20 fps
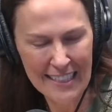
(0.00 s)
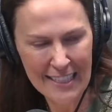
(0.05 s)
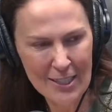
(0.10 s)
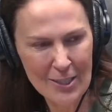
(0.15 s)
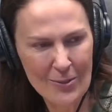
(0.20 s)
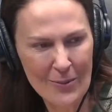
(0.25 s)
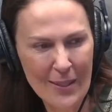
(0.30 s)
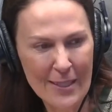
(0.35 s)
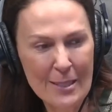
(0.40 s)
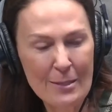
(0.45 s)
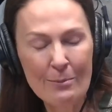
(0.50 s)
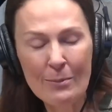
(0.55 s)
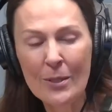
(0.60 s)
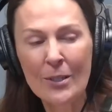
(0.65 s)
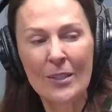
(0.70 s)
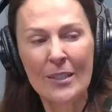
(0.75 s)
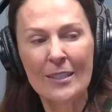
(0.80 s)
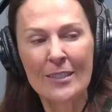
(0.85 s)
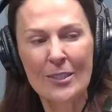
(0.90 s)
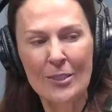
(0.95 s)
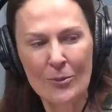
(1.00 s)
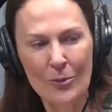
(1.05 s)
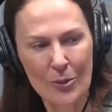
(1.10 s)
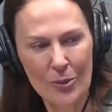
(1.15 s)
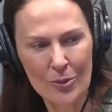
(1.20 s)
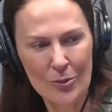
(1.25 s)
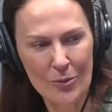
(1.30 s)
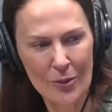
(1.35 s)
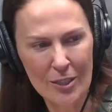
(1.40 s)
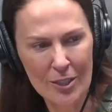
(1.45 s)
to experience new
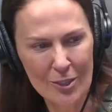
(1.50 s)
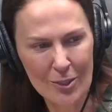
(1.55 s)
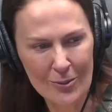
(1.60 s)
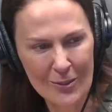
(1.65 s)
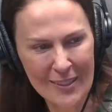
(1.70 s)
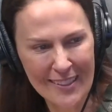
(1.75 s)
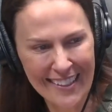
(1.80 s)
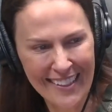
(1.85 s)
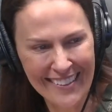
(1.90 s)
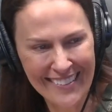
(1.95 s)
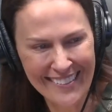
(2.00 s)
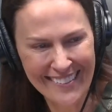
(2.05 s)
construction one day